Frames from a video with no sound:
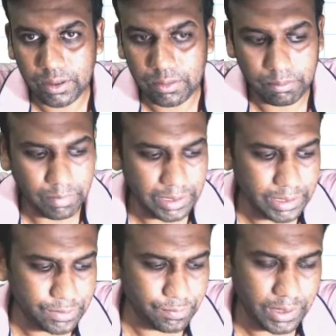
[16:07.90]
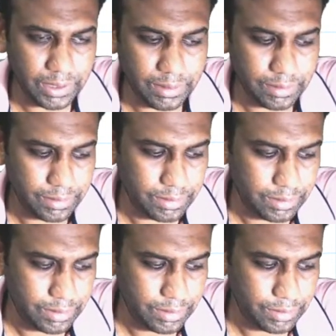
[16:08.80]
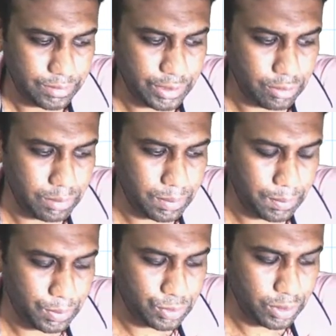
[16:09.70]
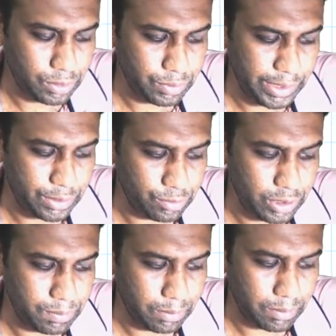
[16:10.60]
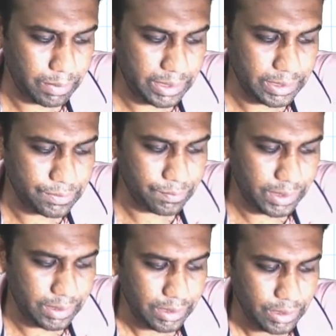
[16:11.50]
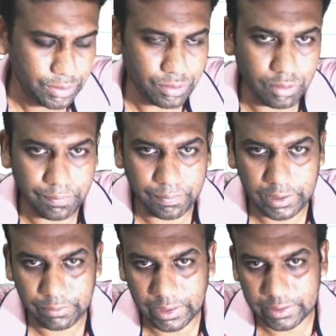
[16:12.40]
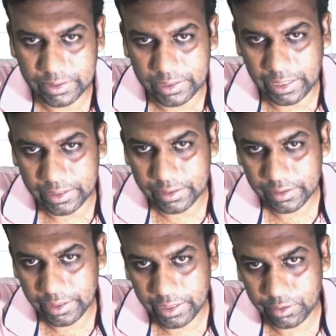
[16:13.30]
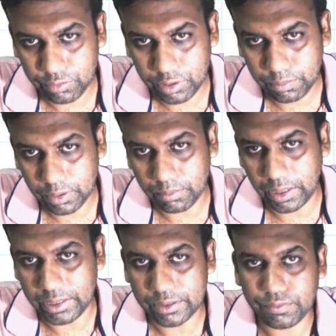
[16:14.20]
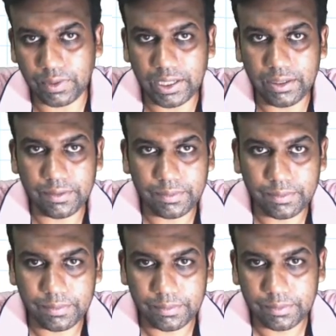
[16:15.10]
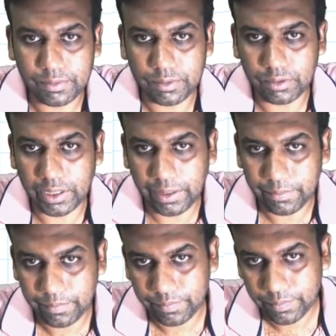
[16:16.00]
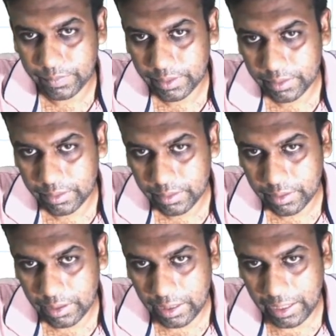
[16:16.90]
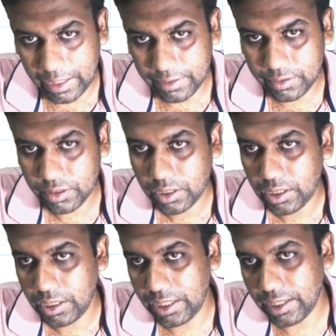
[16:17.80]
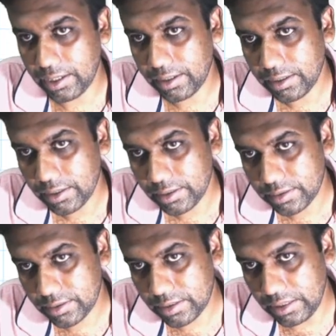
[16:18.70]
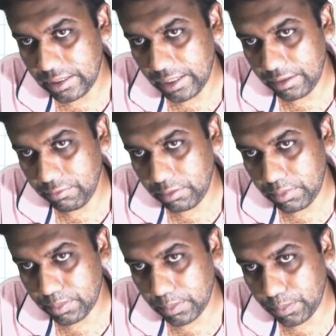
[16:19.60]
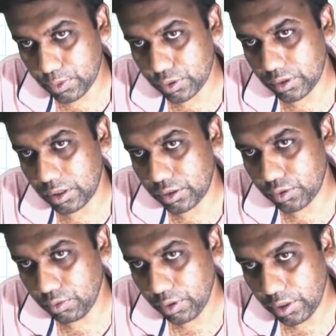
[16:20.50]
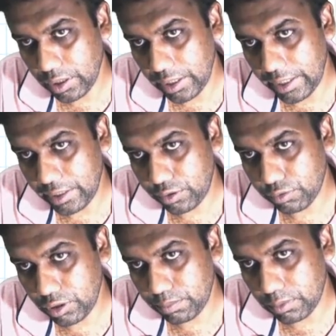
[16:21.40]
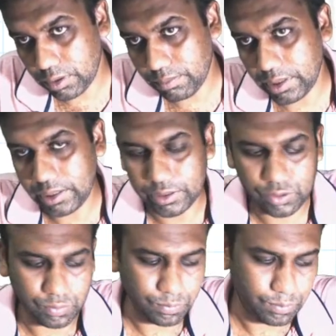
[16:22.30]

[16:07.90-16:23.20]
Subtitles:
minus 1. So it will be proportional to n to the power minus 1. So hopefully you can see that n to the power minus 1. Okay. And here Cn will be proportional to n to the power minus 2.